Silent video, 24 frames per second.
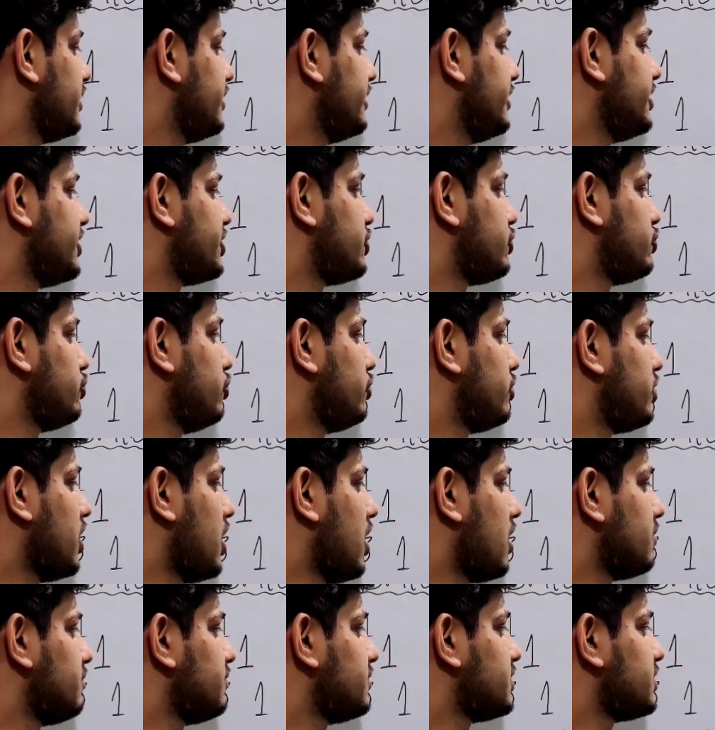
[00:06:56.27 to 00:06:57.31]
These two
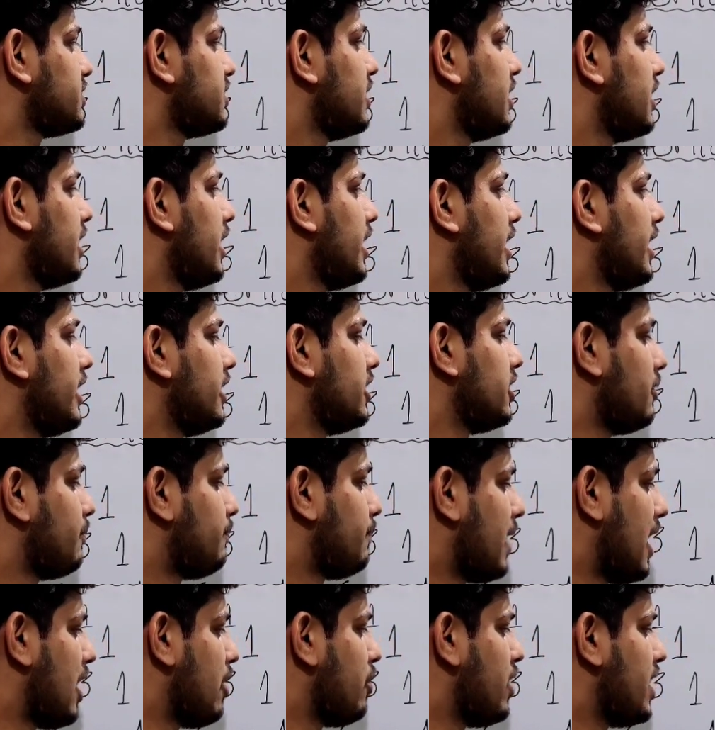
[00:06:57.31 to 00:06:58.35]
terms in the
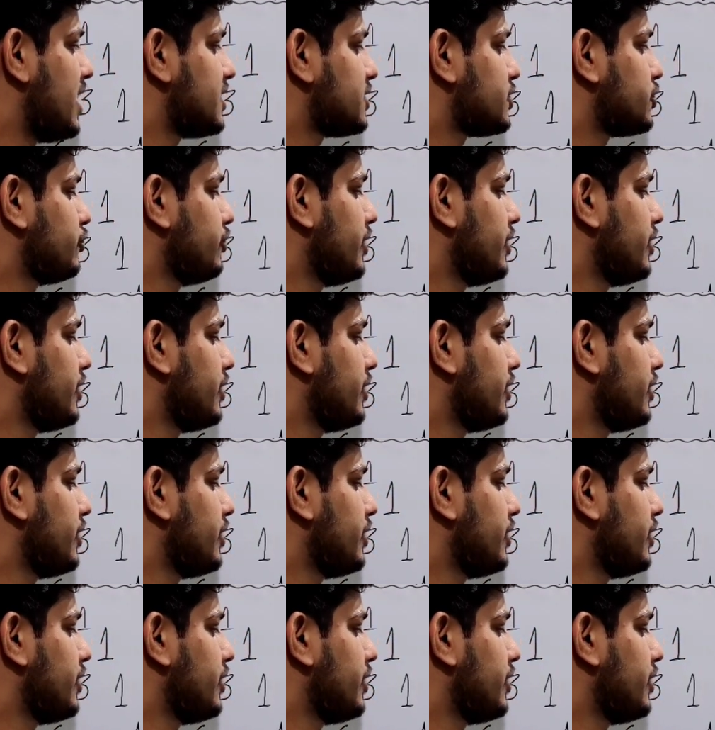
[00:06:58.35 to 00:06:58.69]
powers